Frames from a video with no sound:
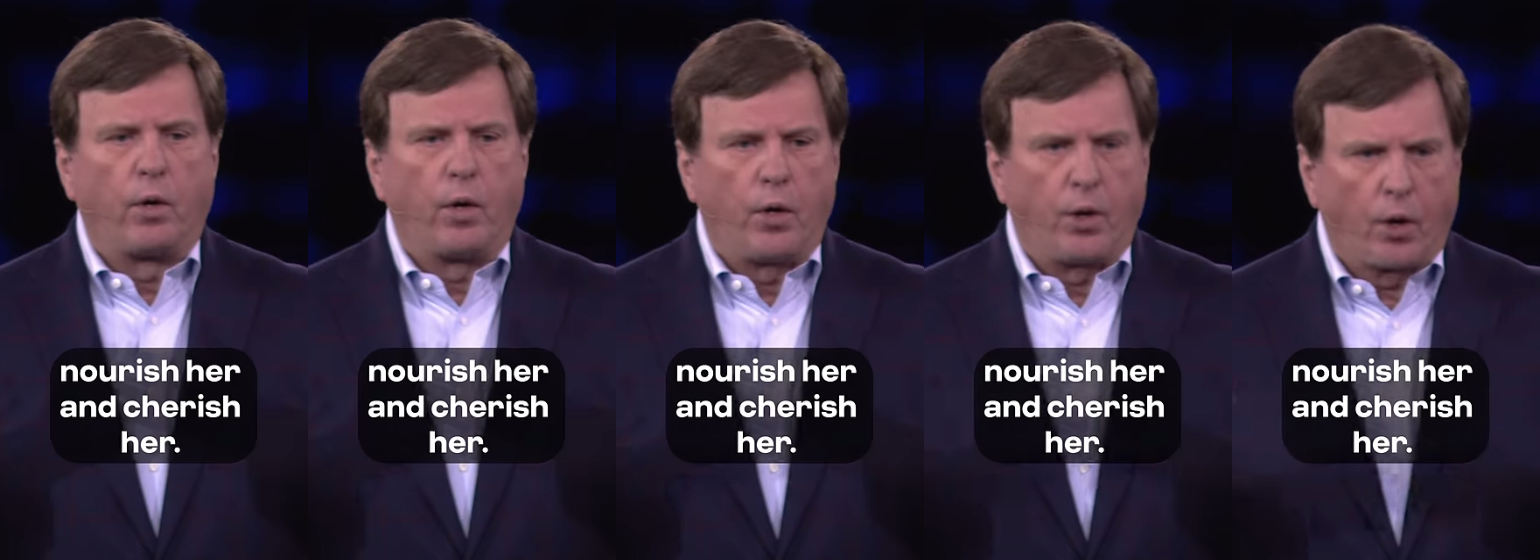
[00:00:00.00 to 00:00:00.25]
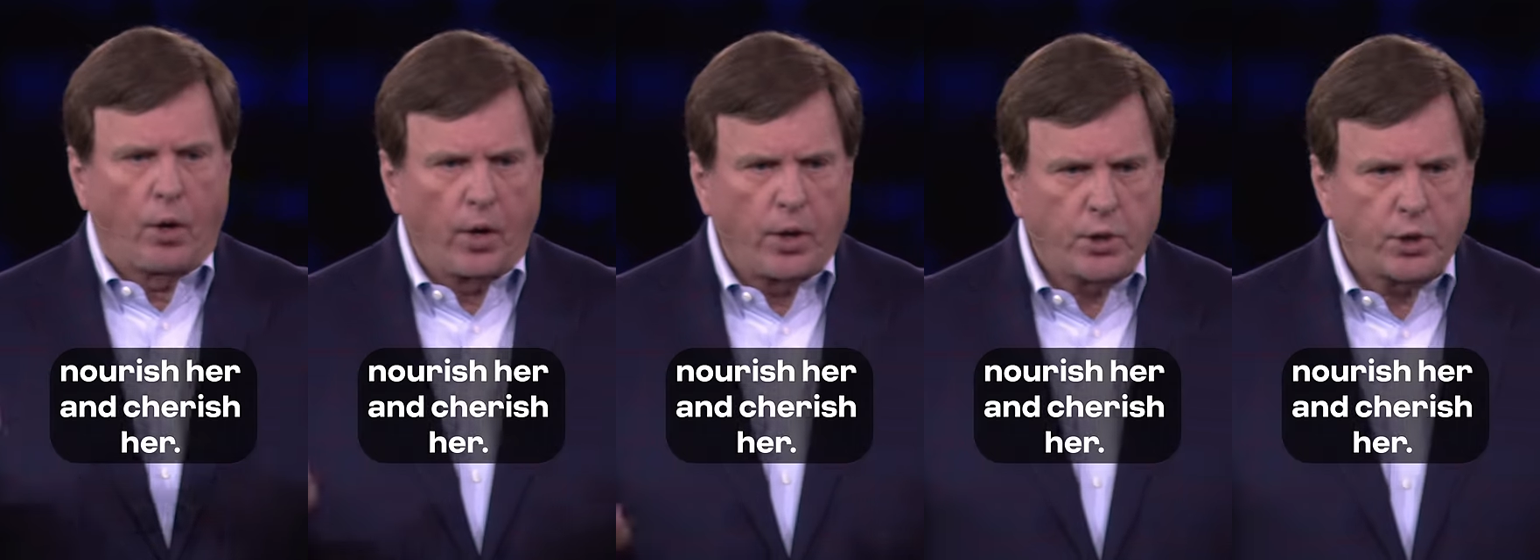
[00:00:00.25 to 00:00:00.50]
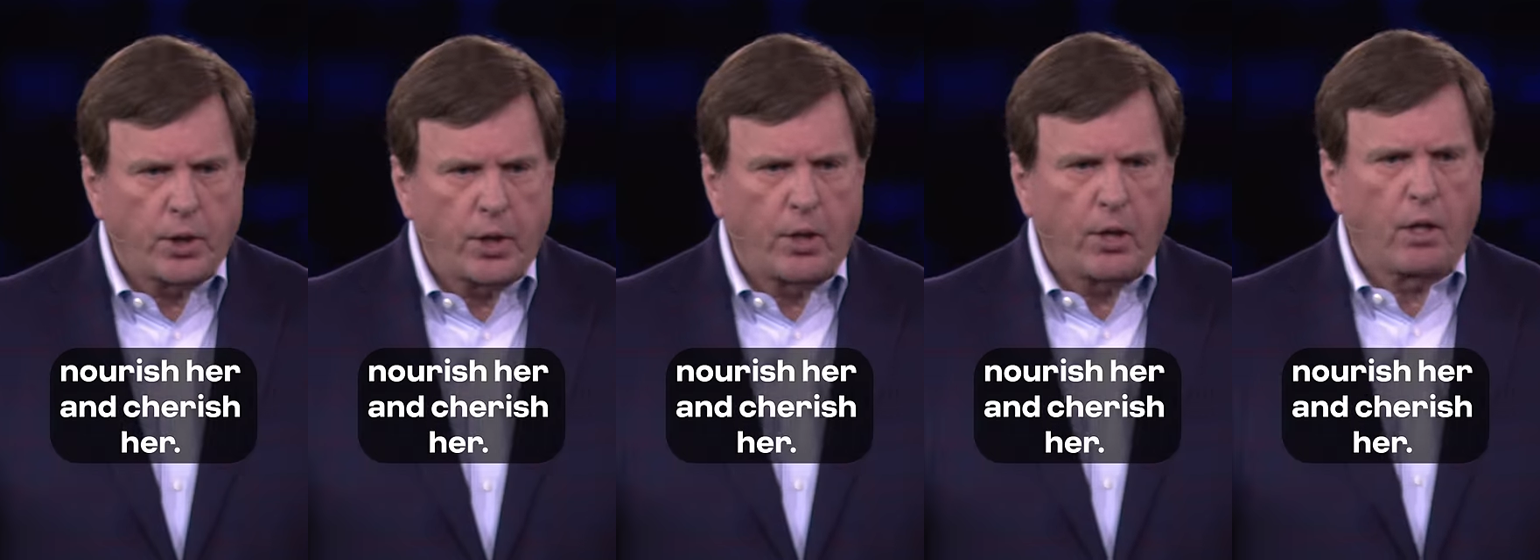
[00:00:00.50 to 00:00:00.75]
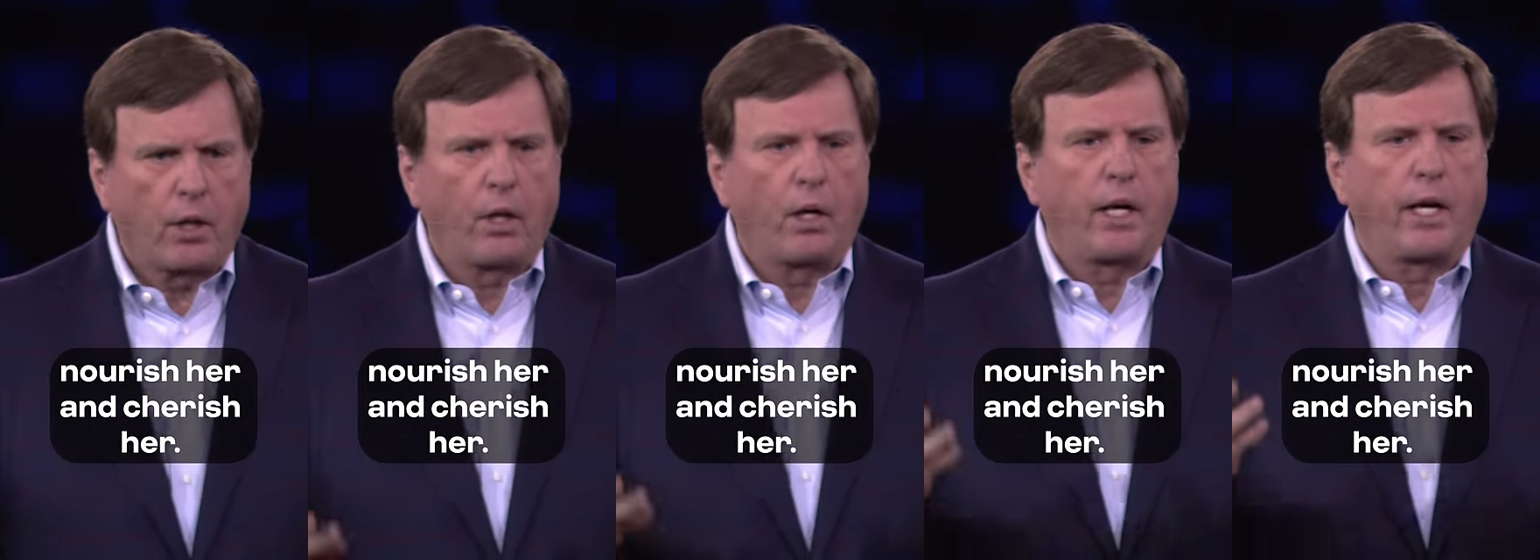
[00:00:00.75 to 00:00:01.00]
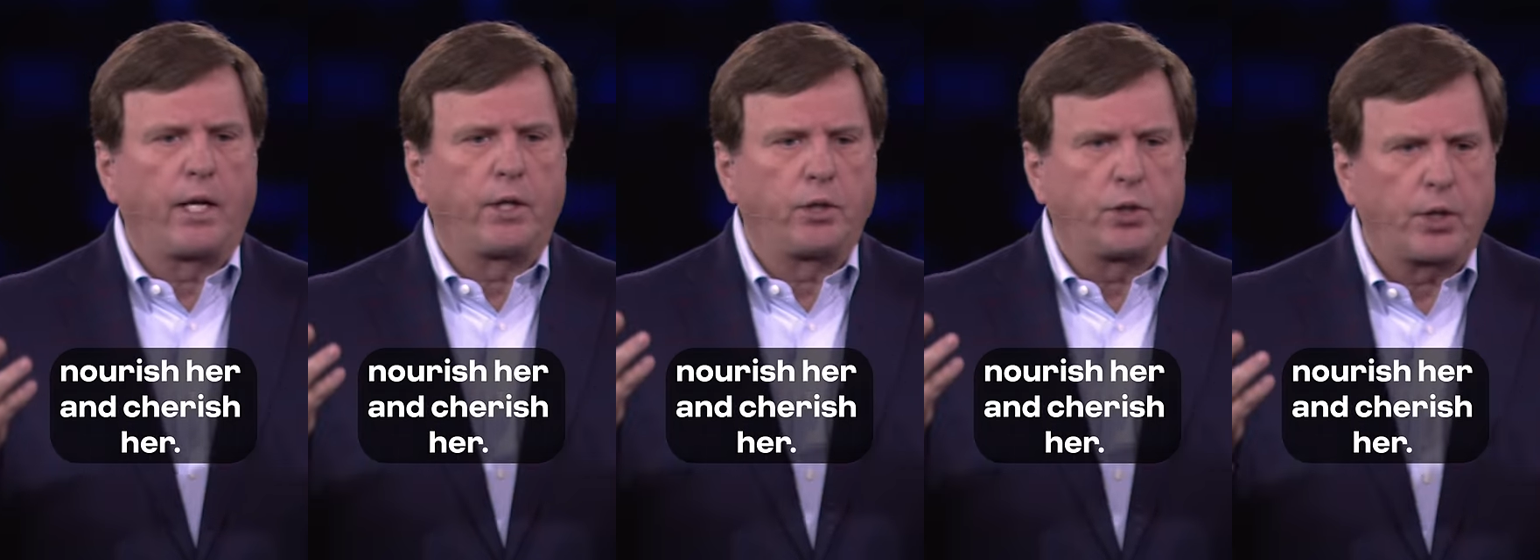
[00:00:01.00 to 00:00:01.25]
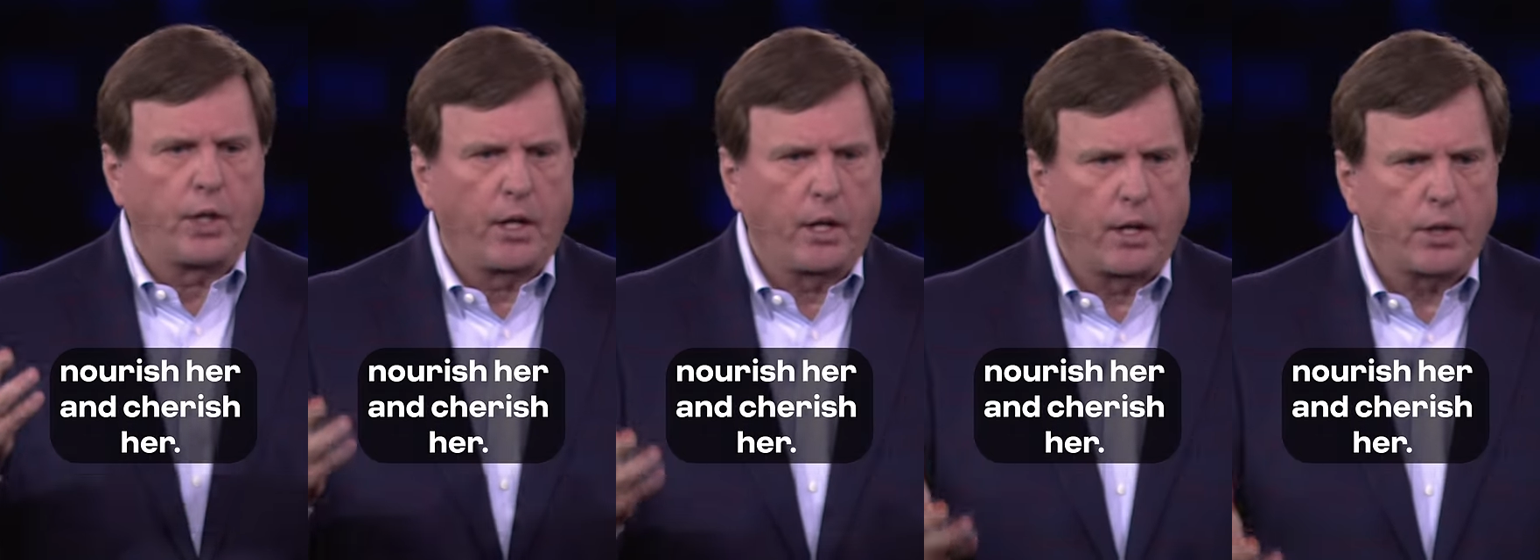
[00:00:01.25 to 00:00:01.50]
nourish her and
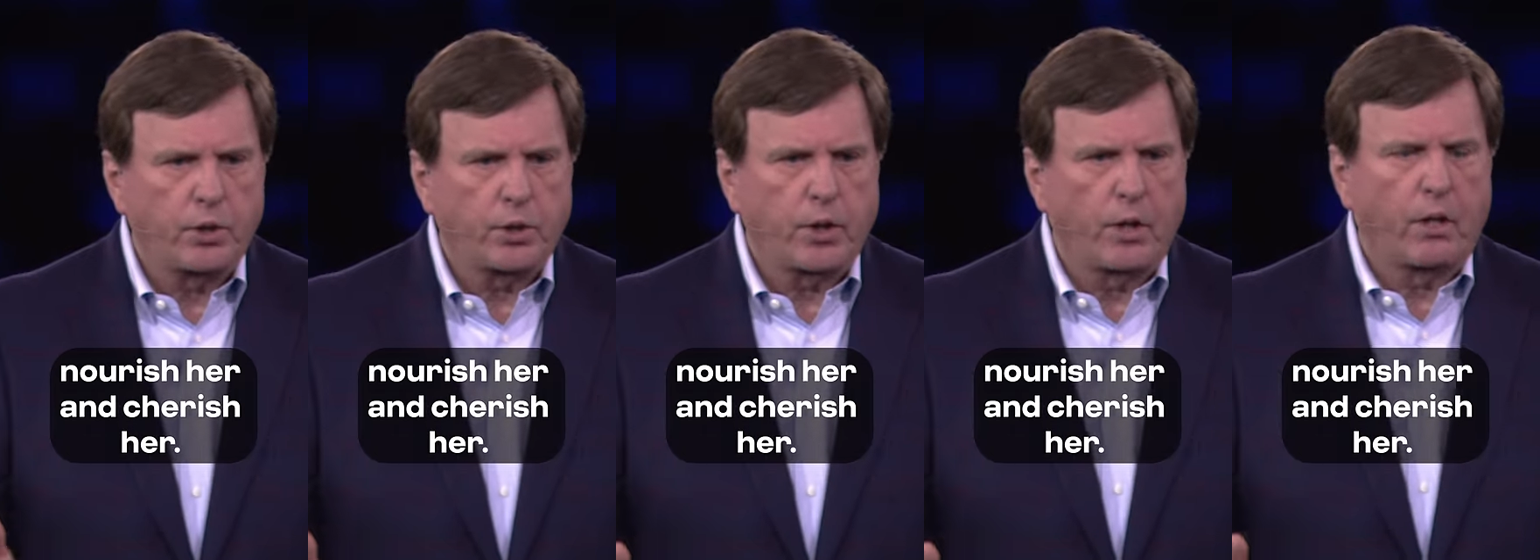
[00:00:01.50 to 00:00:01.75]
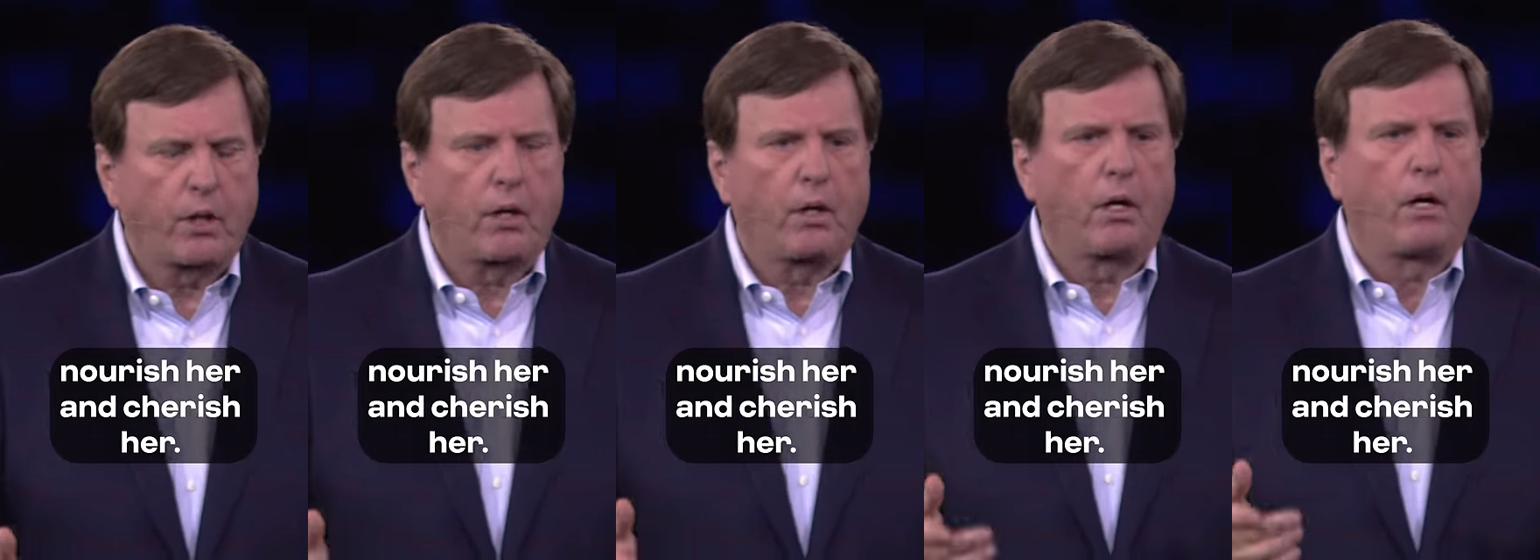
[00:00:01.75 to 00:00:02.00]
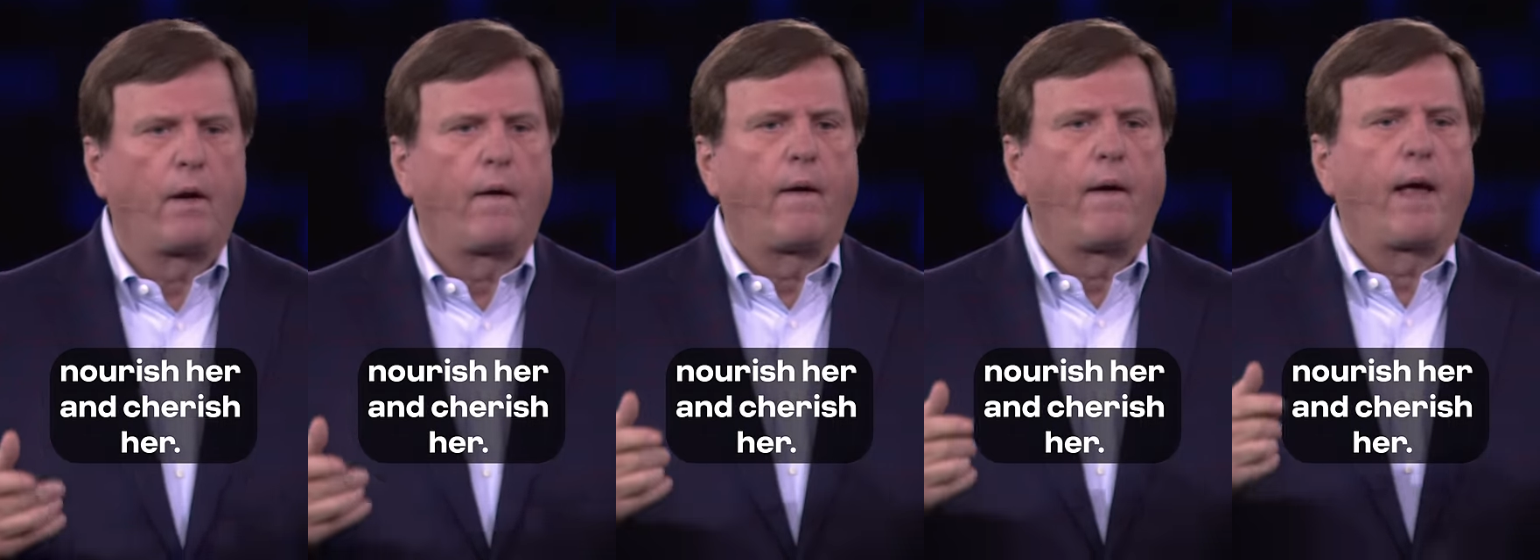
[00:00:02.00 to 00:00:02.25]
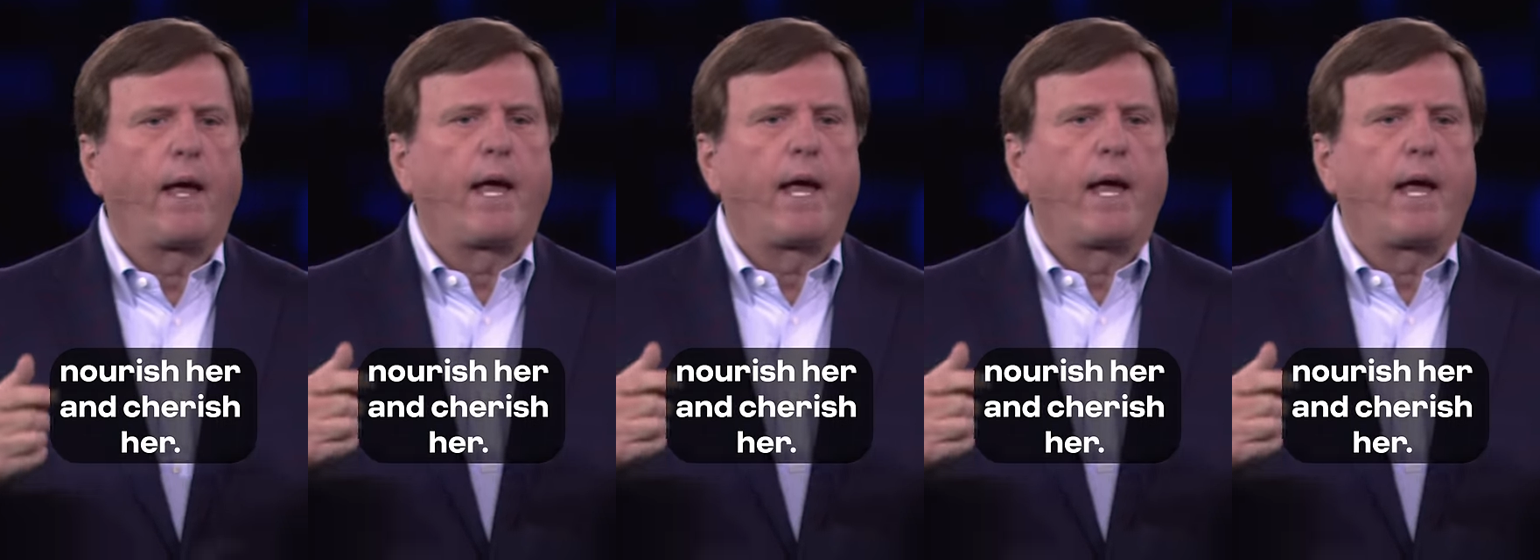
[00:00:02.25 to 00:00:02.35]
cherish her.